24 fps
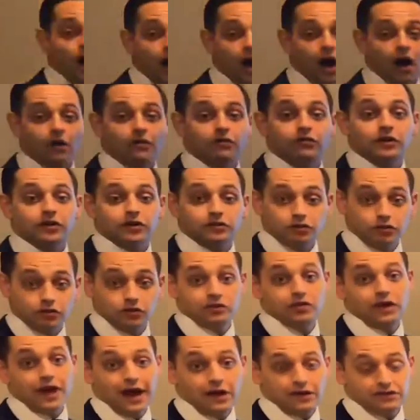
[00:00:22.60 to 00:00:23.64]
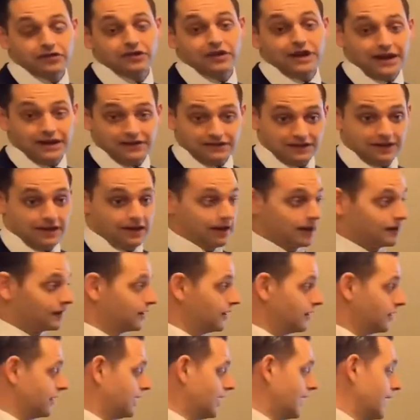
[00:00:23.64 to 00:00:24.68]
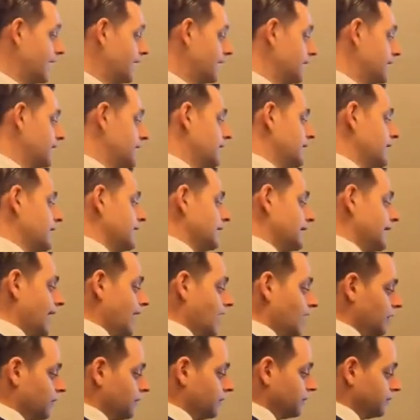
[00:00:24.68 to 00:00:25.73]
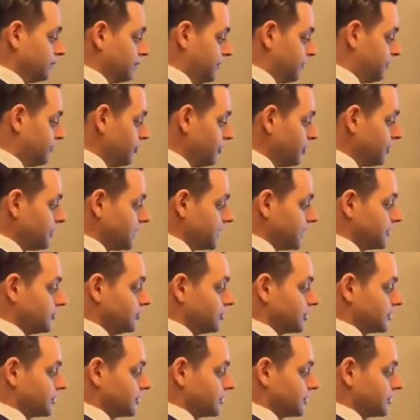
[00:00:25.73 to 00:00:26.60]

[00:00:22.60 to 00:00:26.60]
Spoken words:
of 2018. Okay, now before then